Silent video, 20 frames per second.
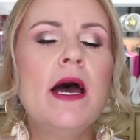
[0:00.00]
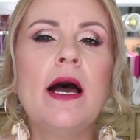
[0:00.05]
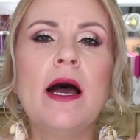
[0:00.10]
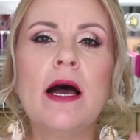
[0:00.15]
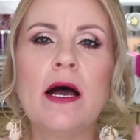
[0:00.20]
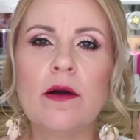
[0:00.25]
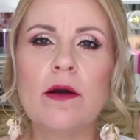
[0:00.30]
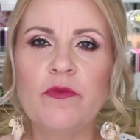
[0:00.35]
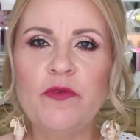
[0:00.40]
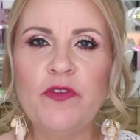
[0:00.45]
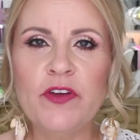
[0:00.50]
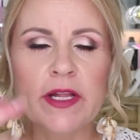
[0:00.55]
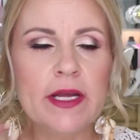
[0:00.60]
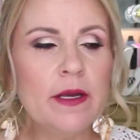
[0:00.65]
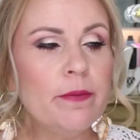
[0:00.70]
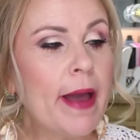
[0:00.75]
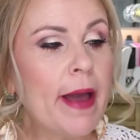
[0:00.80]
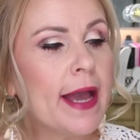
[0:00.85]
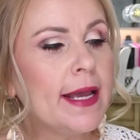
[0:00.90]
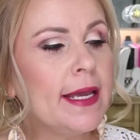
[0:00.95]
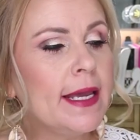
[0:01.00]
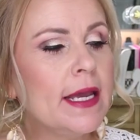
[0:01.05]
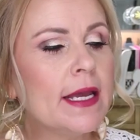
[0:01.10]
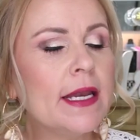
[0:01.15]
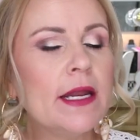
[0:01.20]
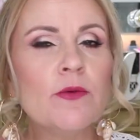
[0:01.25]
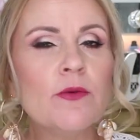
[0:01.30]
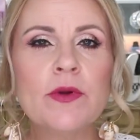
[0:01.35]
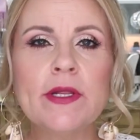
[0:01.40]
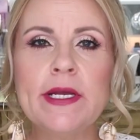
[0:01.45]
Um, filling back in,
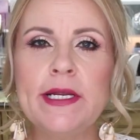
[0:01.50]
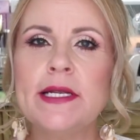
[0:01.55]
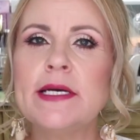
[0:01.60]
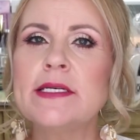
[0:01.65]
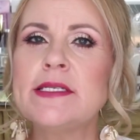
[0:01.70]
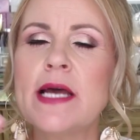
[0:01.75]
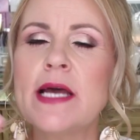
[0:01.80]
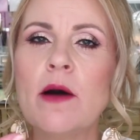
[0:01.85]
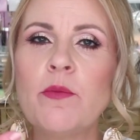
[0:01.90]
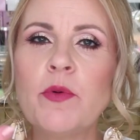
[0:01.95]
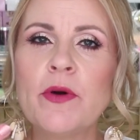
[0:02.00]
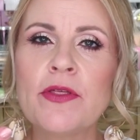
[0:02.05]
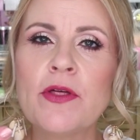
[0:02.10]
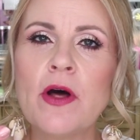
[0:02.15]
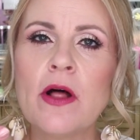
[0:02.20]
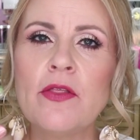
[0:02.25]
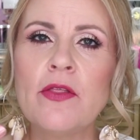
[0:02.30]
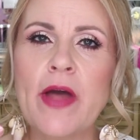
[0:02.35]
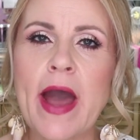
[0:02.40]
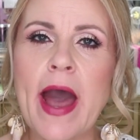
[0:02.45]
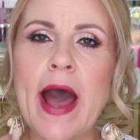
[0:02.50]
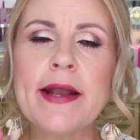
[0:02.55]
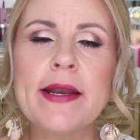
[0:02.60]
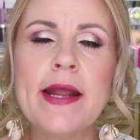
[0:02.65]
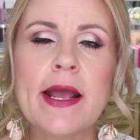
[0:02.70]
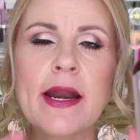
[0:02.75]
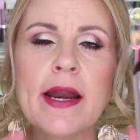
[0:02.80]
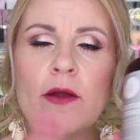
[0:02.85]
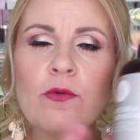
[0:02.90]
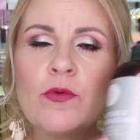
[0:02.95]
it really does help with all that.
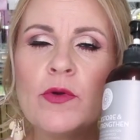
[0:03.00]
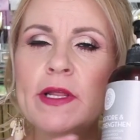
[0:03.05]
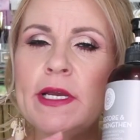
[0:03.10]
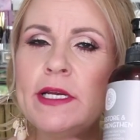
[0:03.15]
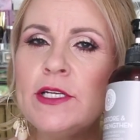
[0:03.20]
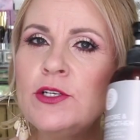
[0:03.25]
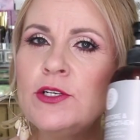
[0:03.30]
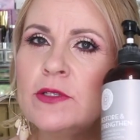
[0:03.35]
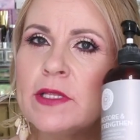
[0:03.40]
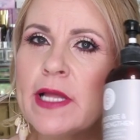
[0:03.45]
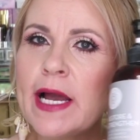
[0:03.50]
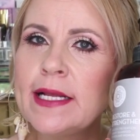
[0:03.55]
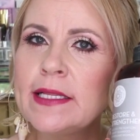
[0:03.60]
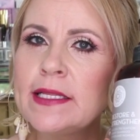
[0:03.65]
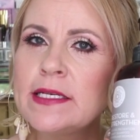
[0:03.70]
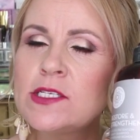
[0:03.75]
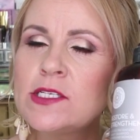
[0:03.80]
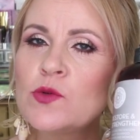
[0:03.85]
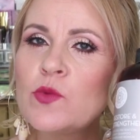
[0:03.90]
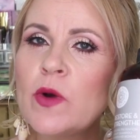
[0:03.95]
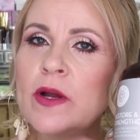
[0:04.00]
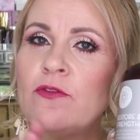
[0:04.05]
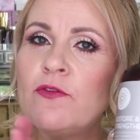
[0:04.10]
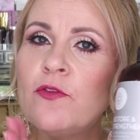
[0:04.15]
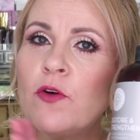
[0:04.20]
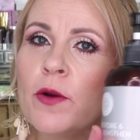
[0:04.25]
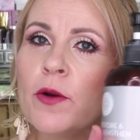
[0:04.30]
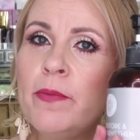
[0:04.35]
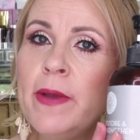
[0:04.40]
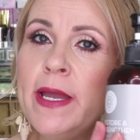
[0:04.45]
And I really do like this one
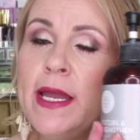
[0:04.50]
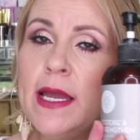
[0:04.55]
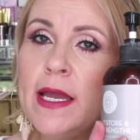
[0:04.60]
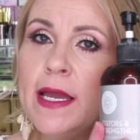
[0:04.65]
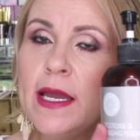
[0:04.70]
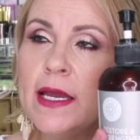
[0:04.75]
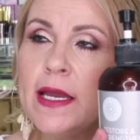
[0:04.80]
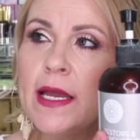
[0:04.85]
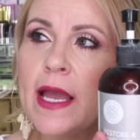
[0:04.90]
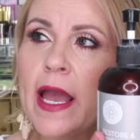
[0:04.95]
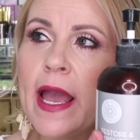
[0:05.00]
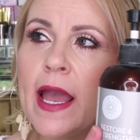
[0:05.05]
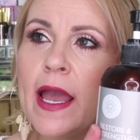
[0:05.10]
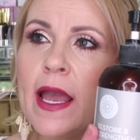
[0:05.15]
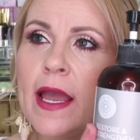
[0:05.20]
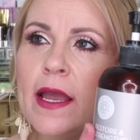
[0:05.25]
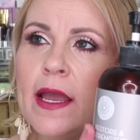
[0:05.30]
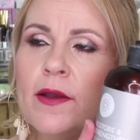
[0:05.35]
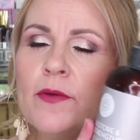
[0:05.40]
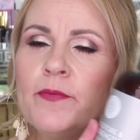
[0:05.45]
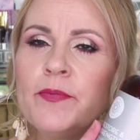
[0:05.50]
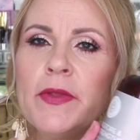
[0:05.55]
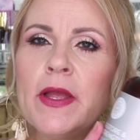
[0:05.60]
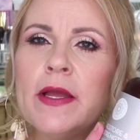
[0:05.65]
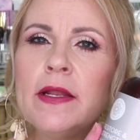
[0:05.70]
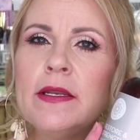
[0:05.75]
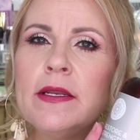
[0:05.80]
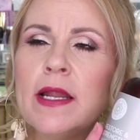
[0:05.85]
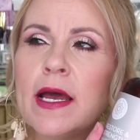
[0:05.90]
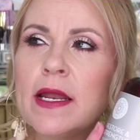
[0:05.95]
for being a
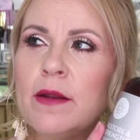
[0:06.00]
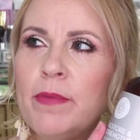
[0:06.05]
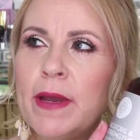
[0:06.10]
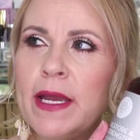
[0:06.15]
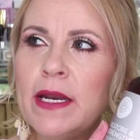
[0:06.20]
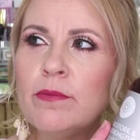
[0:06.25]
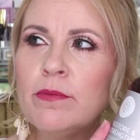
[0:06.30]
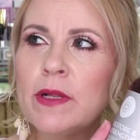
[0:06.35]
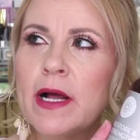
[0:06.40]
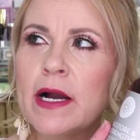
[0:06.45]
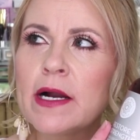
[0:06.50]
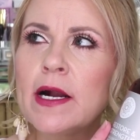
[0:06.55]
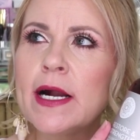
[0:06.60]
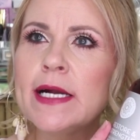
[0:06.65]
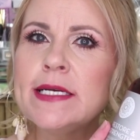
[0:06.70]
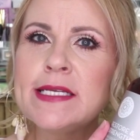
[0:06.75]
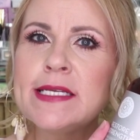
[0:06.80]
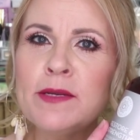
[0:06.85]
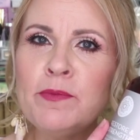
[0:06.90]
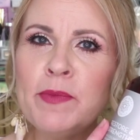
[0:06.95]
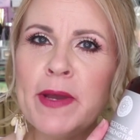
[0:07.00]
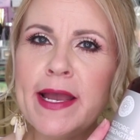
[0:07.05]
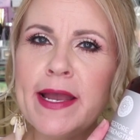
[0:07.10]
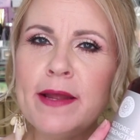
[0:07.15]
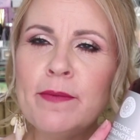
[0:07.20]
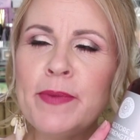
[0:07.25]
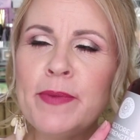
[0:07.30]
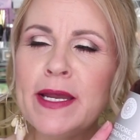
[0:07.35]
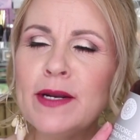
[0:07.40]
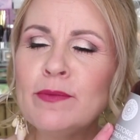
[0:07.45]
not a beta blocker, I said
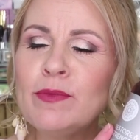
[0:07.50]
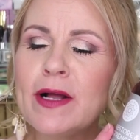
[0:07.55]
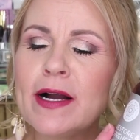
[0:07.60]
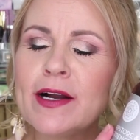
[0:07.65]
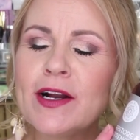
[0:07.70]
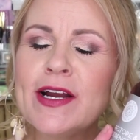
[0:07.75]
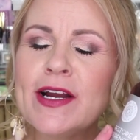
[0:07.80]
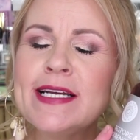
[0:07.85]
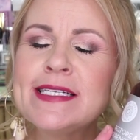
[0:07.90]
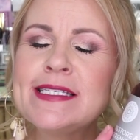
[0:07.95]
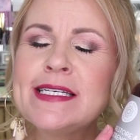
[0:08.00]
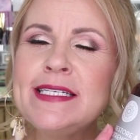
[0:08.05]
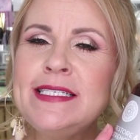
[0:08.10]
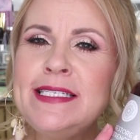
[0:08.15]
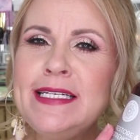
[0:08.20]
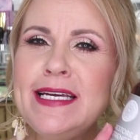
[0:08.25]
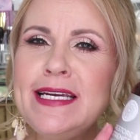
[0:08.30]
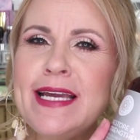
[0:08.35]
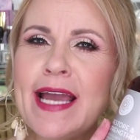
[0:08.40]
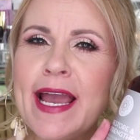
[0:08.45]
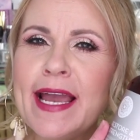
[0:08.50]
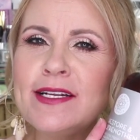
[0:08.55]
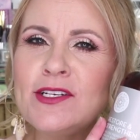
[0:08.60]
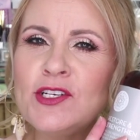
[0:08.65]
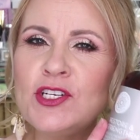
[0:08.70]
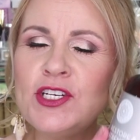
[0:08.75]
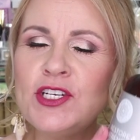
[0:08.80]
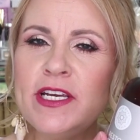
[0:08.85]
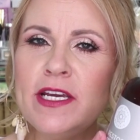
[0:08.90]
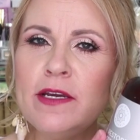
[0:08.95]
beta blocker. It's a
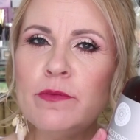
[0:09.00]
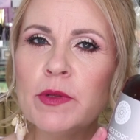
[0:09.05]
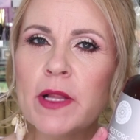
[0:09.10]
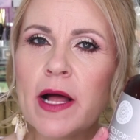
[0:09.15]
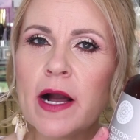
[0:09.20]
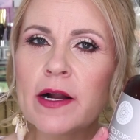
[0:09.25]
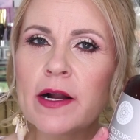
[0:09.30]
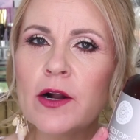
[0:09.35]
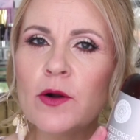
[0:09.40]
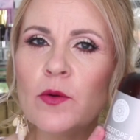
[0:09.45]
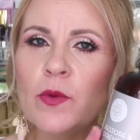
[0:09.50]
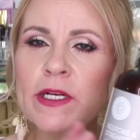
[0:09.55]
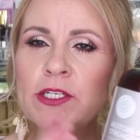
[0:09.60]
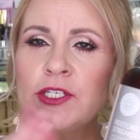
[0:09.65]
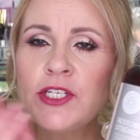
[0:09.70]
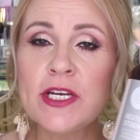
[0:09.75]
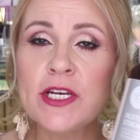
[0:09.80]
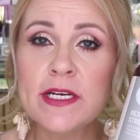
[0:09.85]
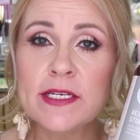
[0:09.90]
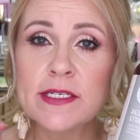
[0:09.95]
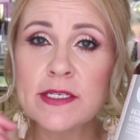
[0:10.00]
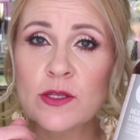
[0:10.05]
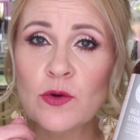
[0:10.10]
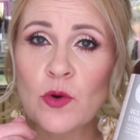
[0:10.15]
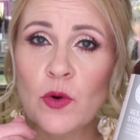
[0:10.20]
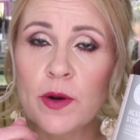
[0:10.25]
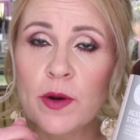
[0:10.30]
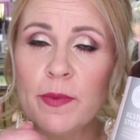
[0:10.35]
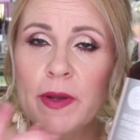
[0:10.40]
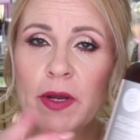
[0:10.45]
DHT blocker, which is the
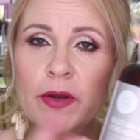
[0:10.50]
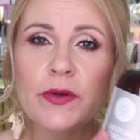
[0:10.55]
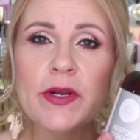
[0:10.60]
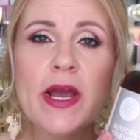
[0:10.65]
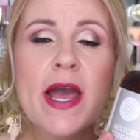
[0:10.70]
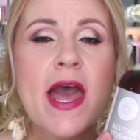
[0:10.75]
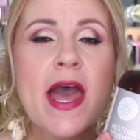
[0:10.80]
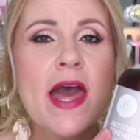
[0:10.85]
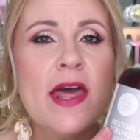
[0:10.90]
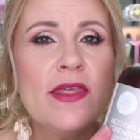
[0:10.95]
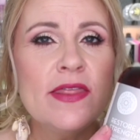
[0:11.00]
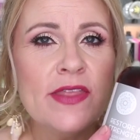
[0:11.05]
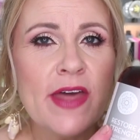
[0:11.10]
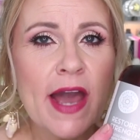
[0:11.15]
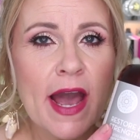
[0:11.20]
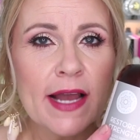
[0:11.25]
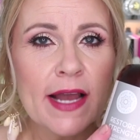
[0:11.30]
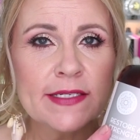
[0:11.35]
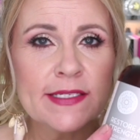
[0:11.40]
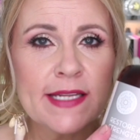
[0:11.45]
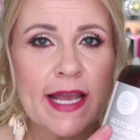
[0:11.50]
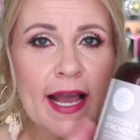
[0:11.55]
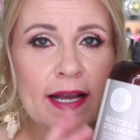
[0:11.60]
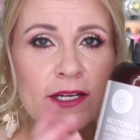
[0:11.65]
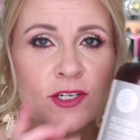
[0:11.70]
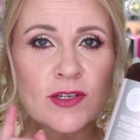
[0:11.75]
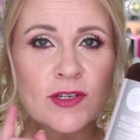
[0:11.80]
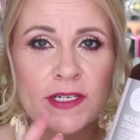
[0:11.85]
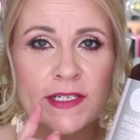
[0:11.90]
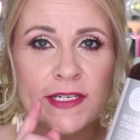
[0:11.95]
hormone that
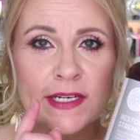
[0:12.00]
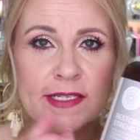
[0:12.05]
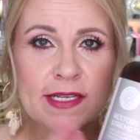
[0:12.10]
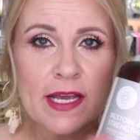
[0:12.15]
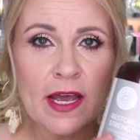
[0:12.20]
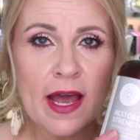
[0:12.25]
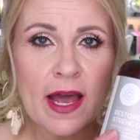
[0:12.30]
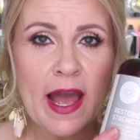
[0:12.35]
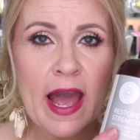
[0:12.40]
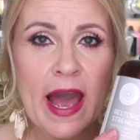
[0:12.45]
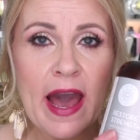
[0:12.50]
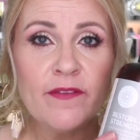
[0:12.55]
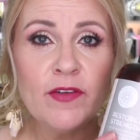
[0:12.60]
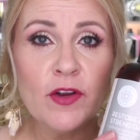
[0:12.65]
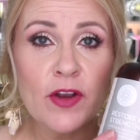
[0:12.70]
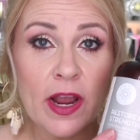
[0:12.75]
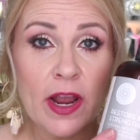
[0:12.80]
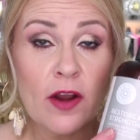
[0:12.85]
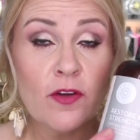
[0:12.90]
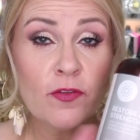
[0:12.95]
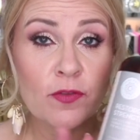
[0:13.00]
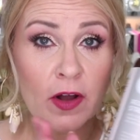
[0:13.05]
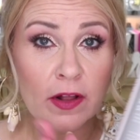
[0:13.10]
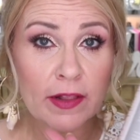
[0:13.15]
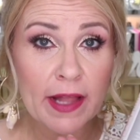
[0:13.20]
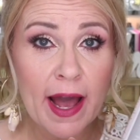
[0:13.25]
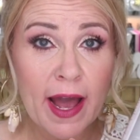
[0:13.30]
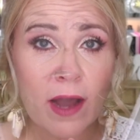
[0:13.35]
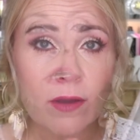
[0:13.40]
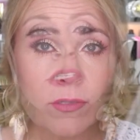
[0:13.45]
actually does ha have your hair fall
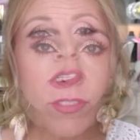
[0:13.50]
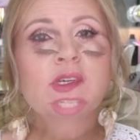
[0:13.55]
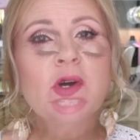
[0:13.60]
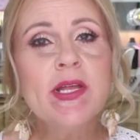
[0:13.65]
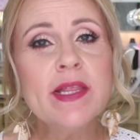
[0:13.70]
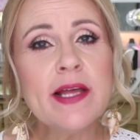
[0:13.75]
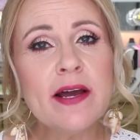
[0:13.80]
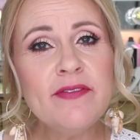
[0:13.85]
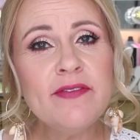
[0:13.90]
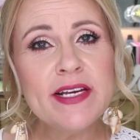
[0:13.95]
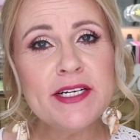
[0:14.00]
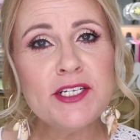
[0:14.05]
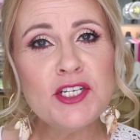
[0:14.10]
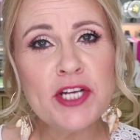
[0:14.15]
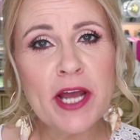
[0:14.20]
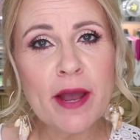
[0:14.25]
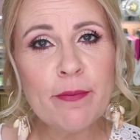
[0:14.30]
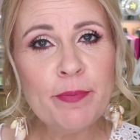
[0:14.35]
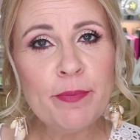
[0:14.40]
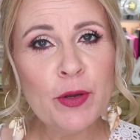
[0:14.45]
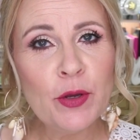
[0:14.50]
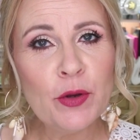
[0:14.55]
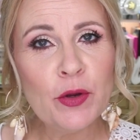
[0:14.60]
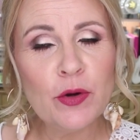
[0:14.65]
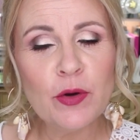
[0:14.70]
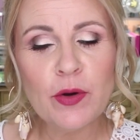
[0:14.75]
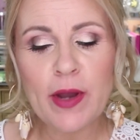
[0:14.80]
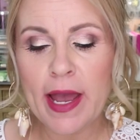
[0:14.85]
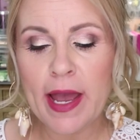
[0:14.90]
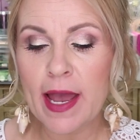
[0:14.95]
out. So I so love this
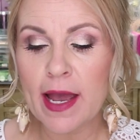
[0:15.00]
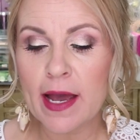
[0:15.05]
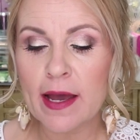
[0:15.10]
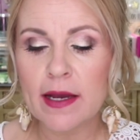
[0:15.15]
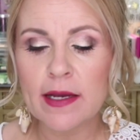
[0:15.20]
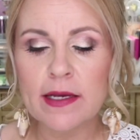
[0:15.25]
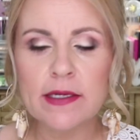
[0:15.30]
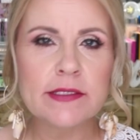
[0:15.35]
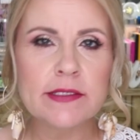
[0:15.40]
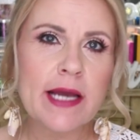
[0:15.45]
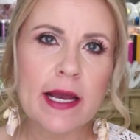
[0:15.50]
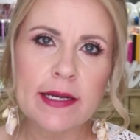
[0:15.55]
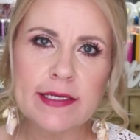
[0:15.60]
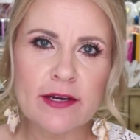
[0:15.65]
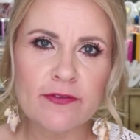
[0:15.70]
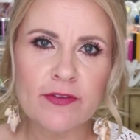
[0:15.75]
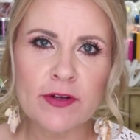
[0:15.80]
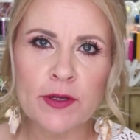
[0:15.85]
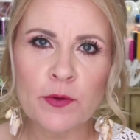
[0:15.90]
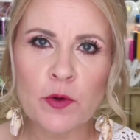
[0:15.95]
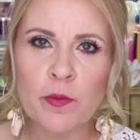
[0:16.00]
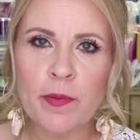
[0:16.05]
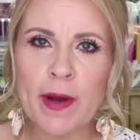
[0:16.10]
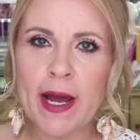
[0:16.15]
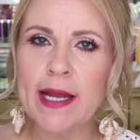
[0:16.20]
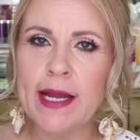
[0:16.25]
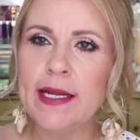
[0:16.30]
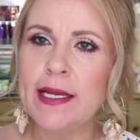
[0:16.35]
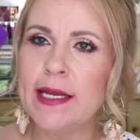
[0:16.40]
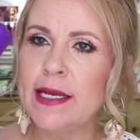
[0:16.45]
shampoo and I definitely will buy
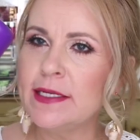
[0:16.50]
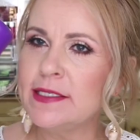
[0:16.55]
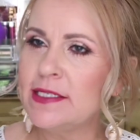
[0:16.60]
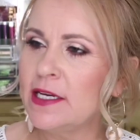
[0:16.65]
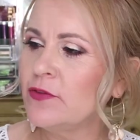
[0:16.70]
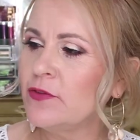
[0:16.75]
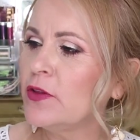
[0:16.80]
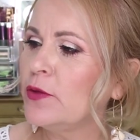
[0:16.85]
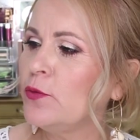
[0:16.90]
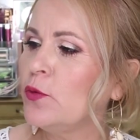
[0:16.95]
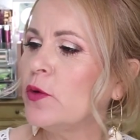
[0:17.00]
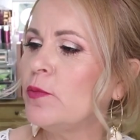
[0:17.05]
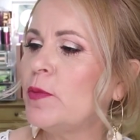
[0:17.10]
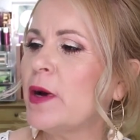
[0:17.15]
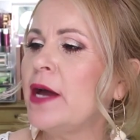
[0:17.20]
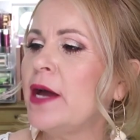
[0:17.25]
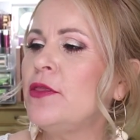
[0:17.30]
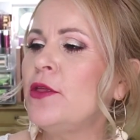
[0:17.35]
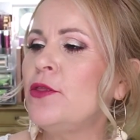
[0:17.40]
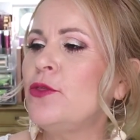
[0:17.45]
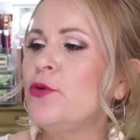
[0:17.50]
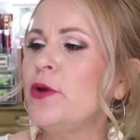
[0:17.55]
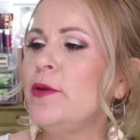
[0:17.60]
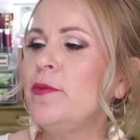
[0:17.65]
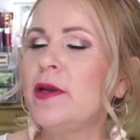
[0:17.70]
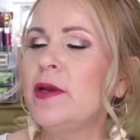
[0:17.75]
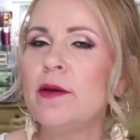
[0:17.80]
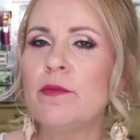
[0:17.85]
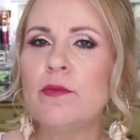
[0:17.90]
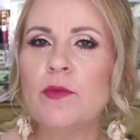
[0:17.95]
it again. Definitely will buy the three
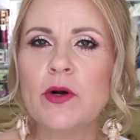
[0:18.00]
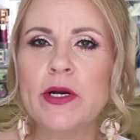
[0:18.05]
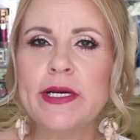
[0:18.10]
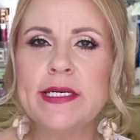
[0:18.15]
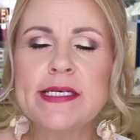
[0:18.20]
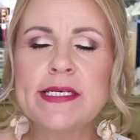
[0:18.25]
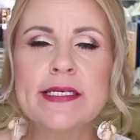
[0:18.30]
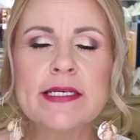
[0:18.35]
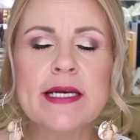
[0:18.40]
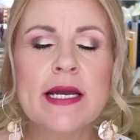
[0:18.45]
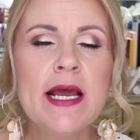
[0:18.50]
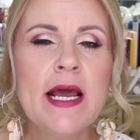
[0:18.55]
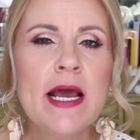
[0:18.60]
minute moist.